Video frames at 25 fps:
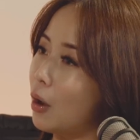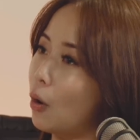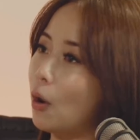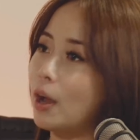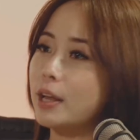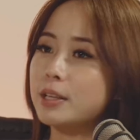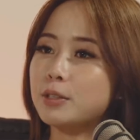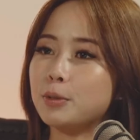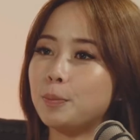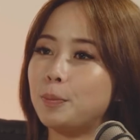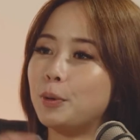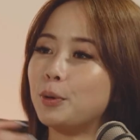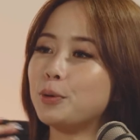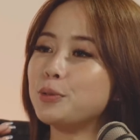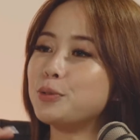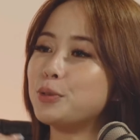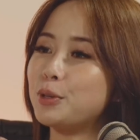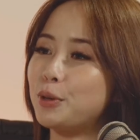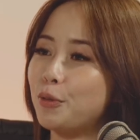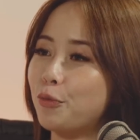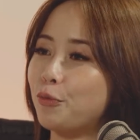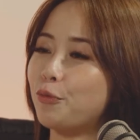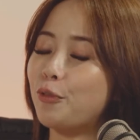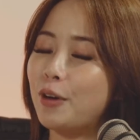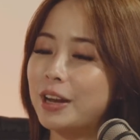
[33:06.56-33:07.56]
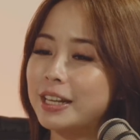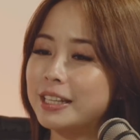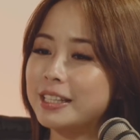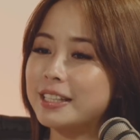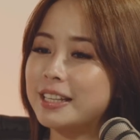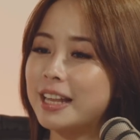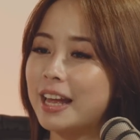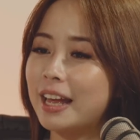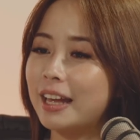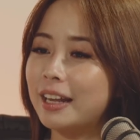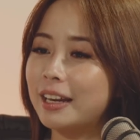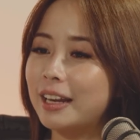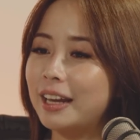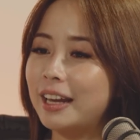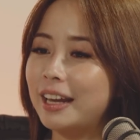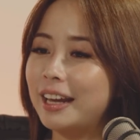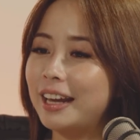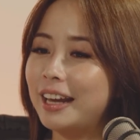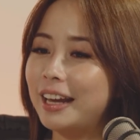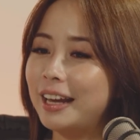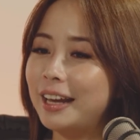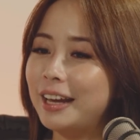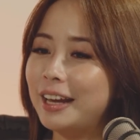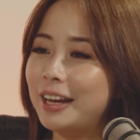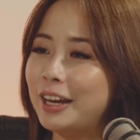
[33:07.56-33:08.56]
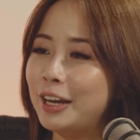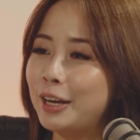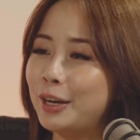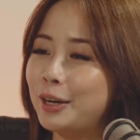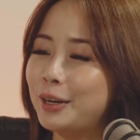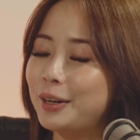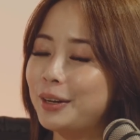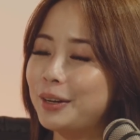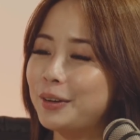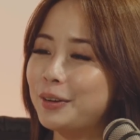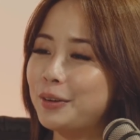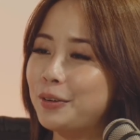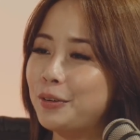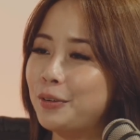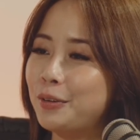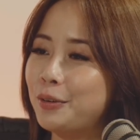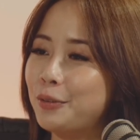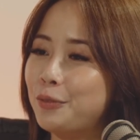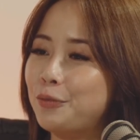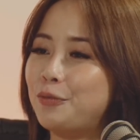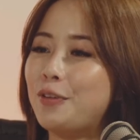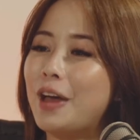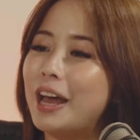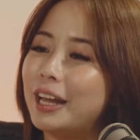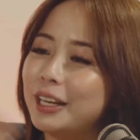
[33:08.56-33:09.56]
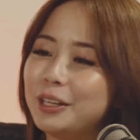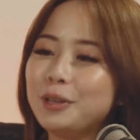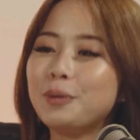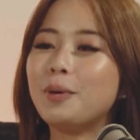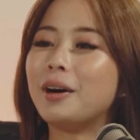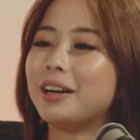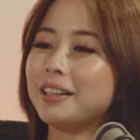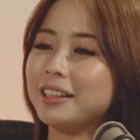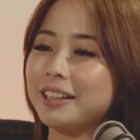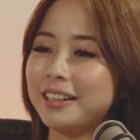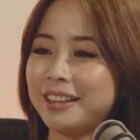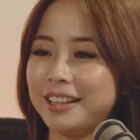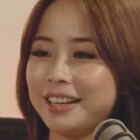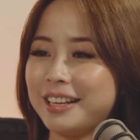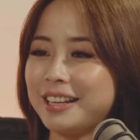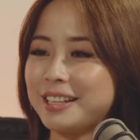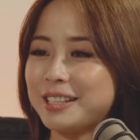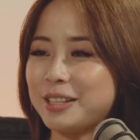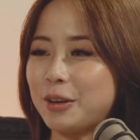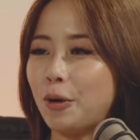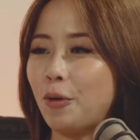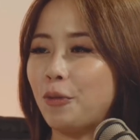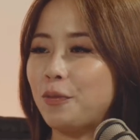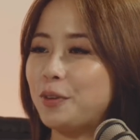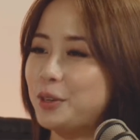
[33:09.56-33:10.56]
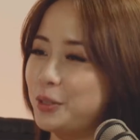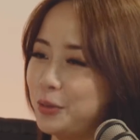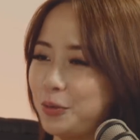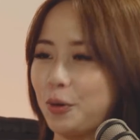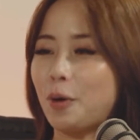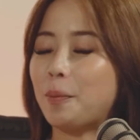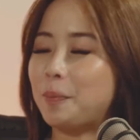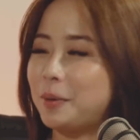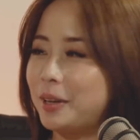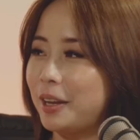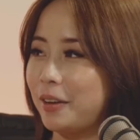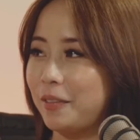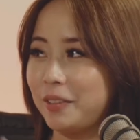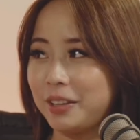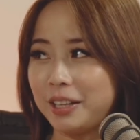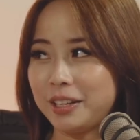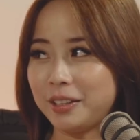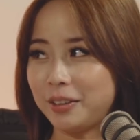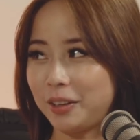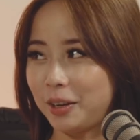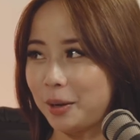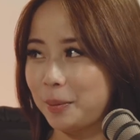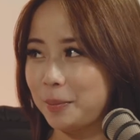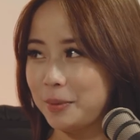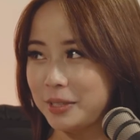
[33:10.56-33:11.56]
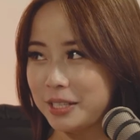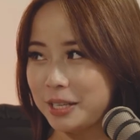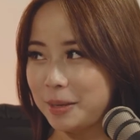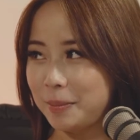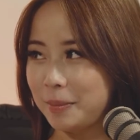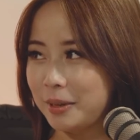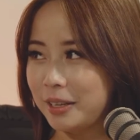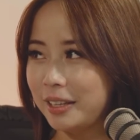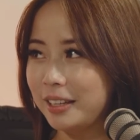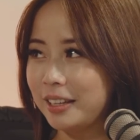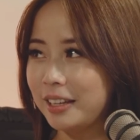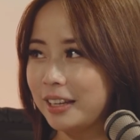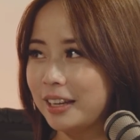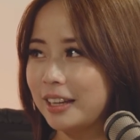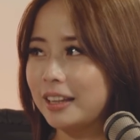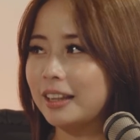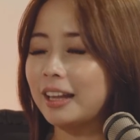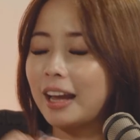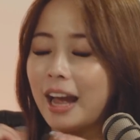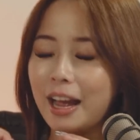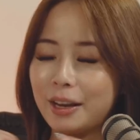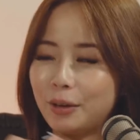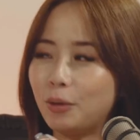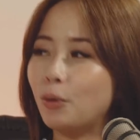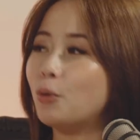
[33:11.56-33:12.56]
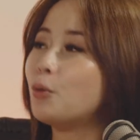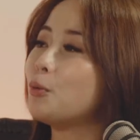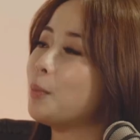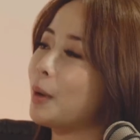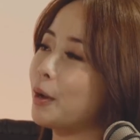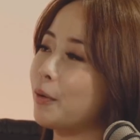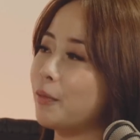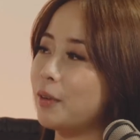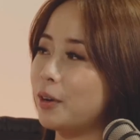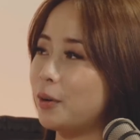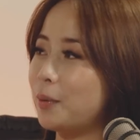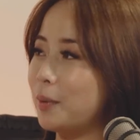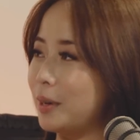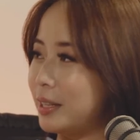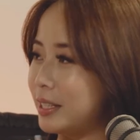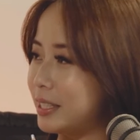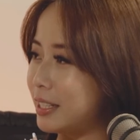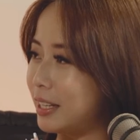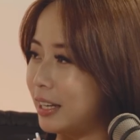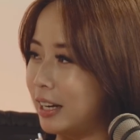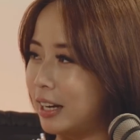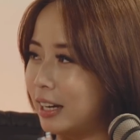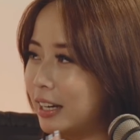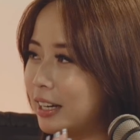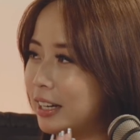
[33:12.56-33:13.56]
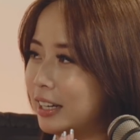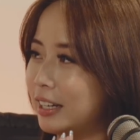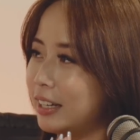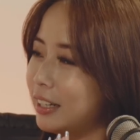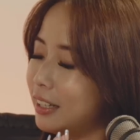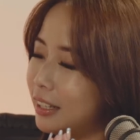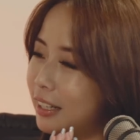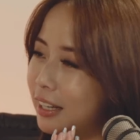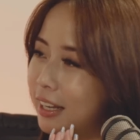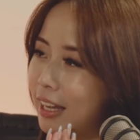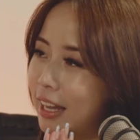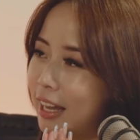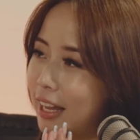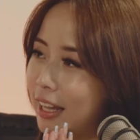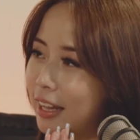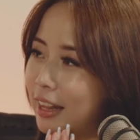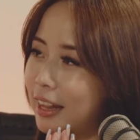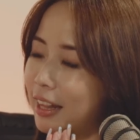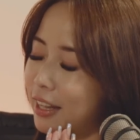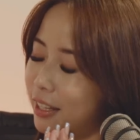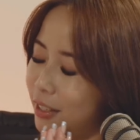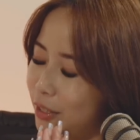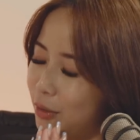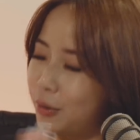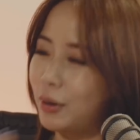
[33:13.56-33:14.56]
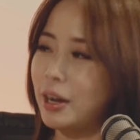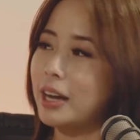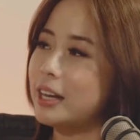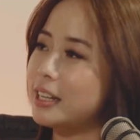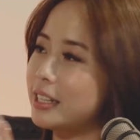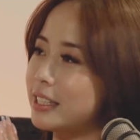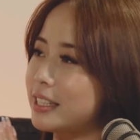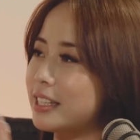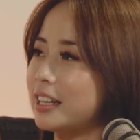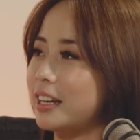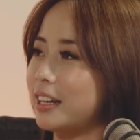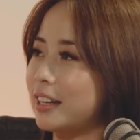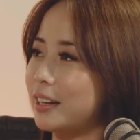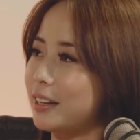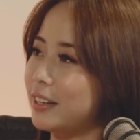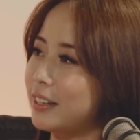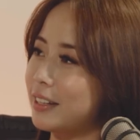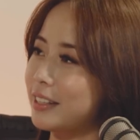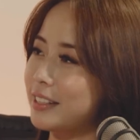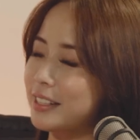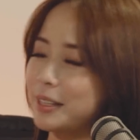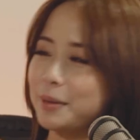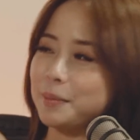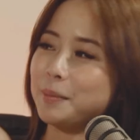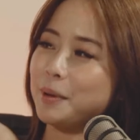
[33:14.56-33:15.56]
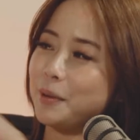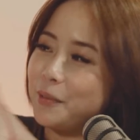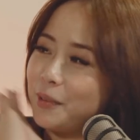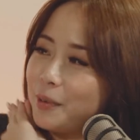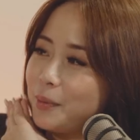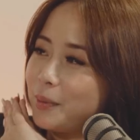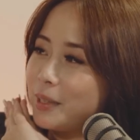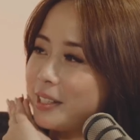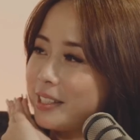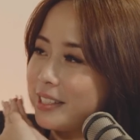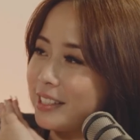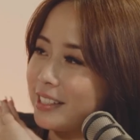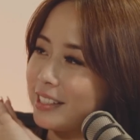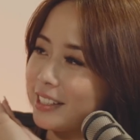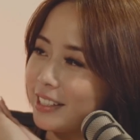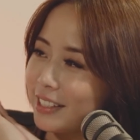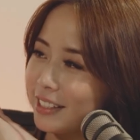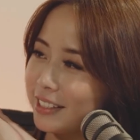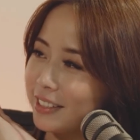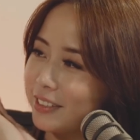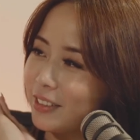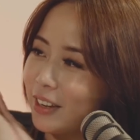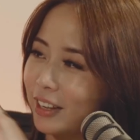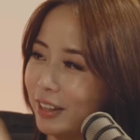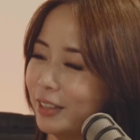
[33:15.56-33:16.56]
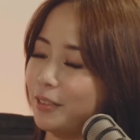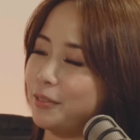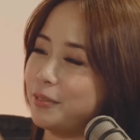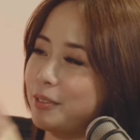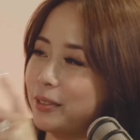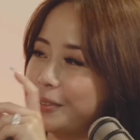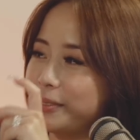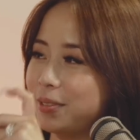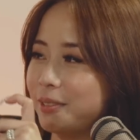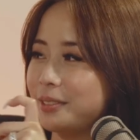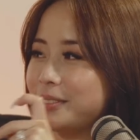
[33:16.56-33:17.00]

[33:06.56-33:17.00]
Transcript: as opposed to the friends that value other things over dropping everything to come see me. Like I know who my real ones are, and you guys are some of my real ones. So I love you.